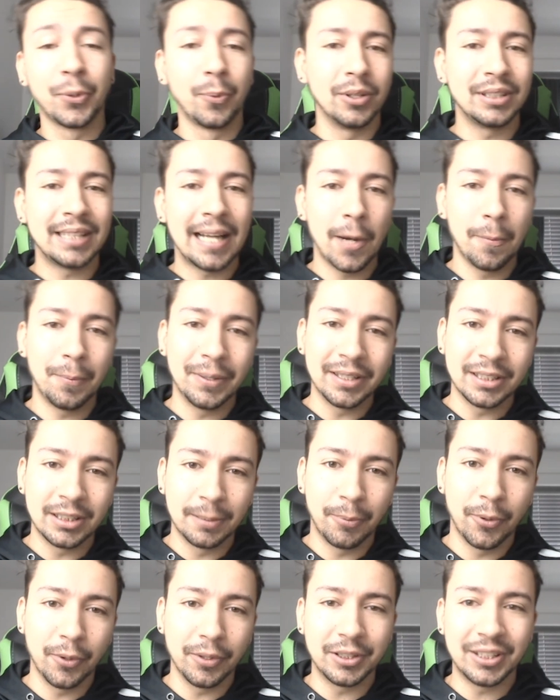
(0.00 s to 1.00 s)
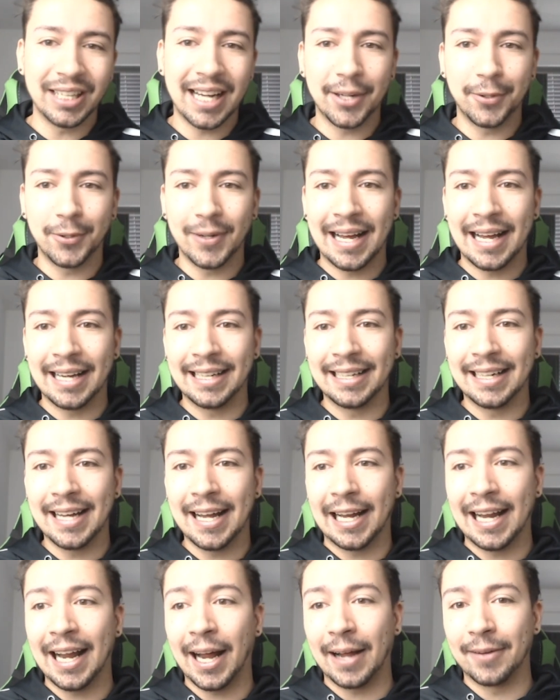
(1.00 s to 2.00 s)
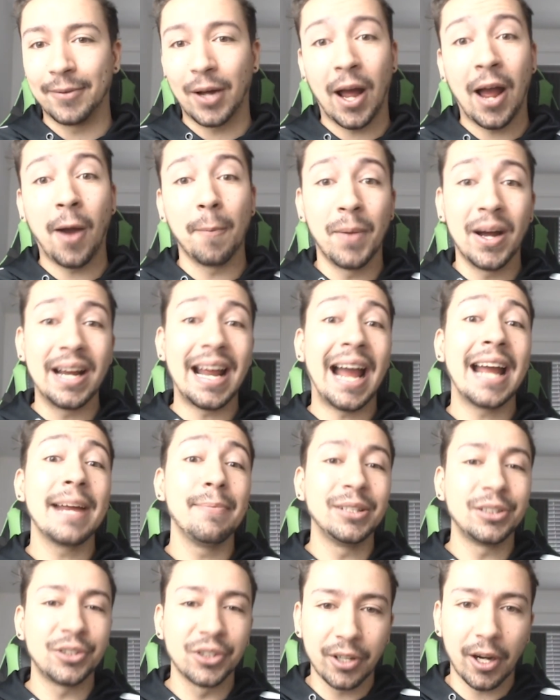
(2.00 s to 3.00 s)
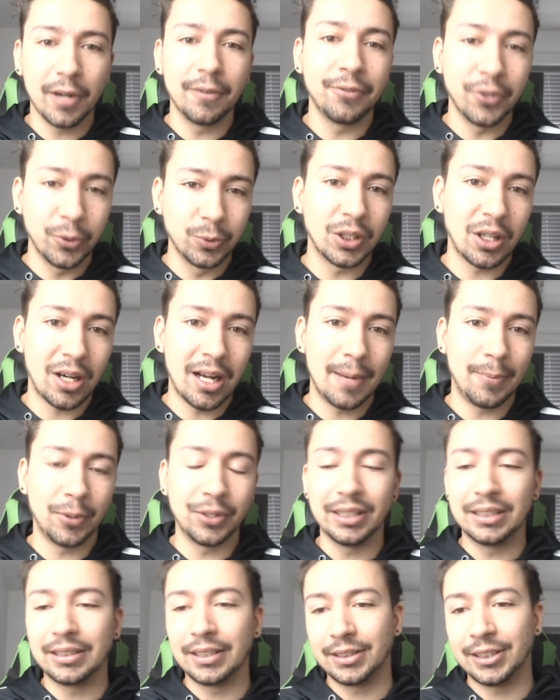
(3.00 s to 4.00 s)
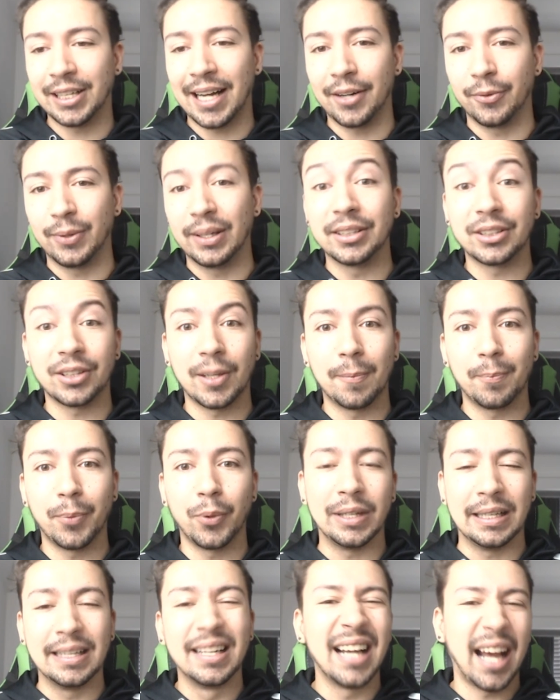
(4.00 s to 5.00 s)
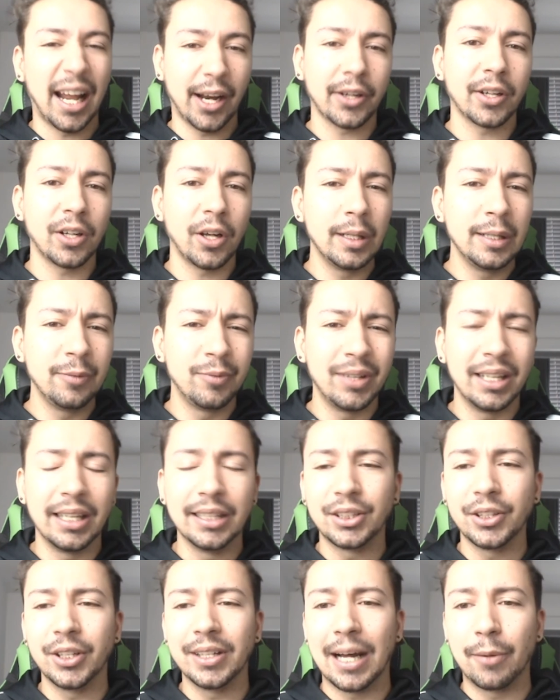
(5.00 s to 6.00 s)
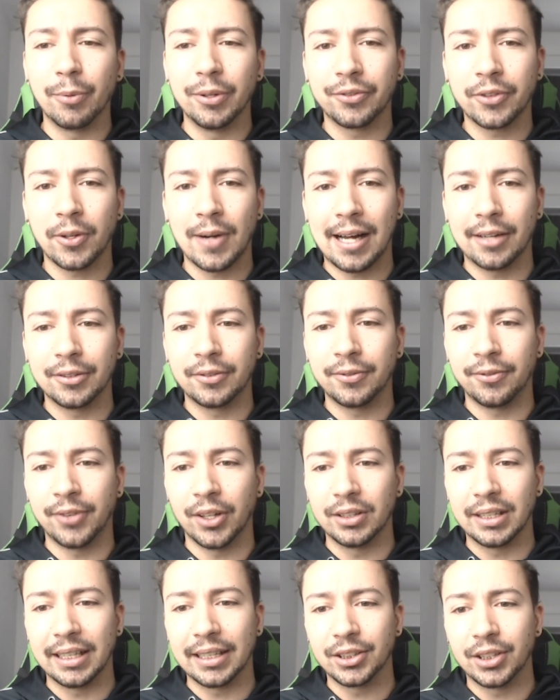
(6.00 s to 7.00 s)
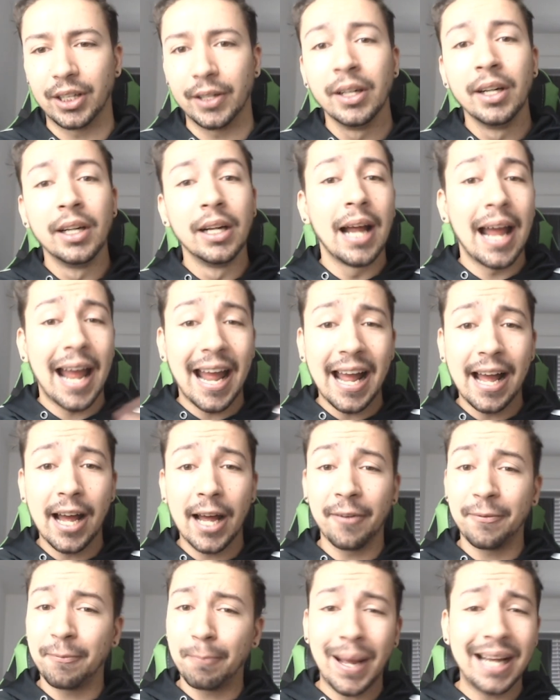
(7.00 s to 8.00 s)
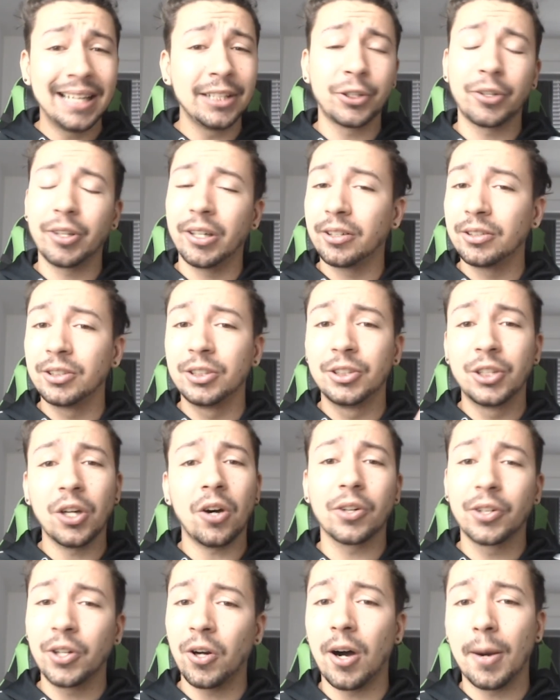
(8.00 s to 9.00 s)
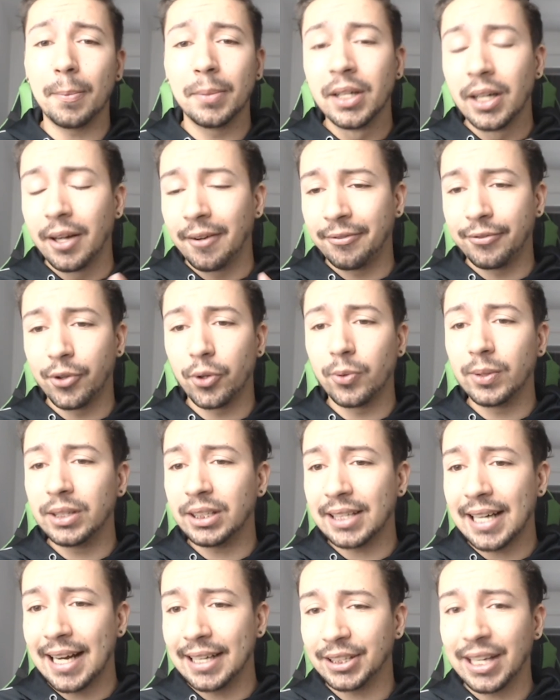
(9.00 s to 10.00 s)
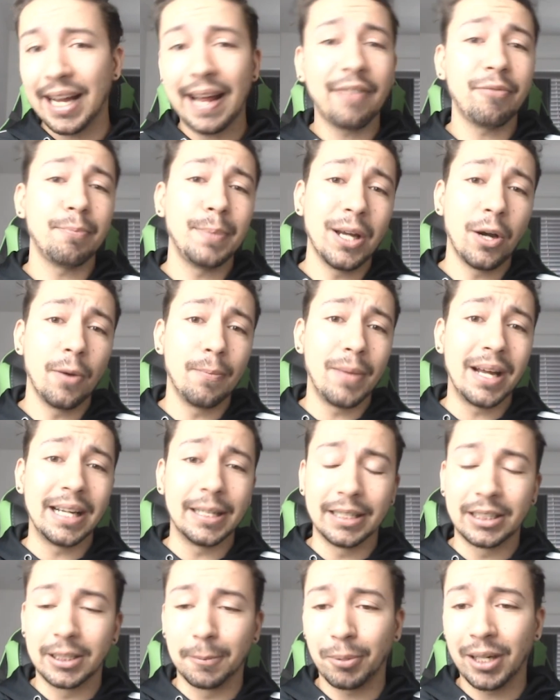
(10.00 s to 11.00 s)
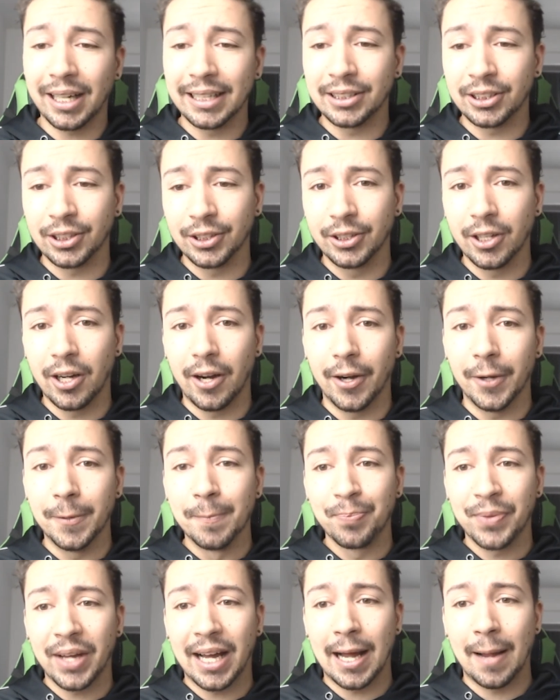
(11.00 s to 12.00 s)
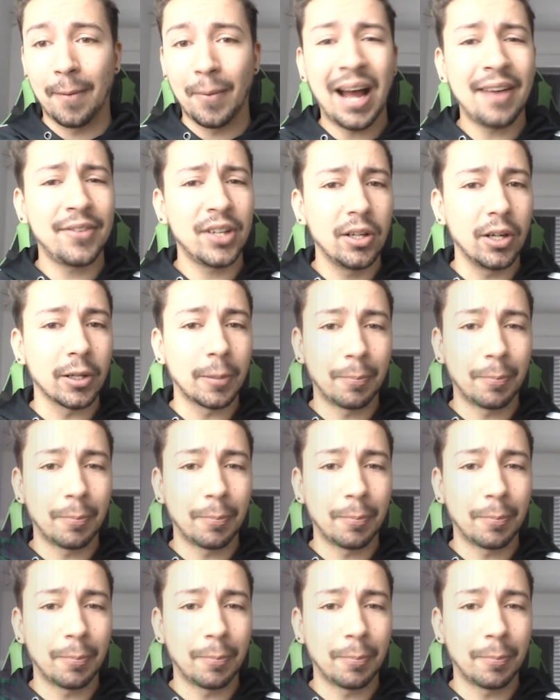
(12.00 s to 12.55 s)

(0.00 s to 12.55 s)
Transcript: towards helping support the channel. And my aim is to go full time on this channel at some point, and I can only really do that with crowdfunding. So patreon.com/FPLmate is the place to go. Have a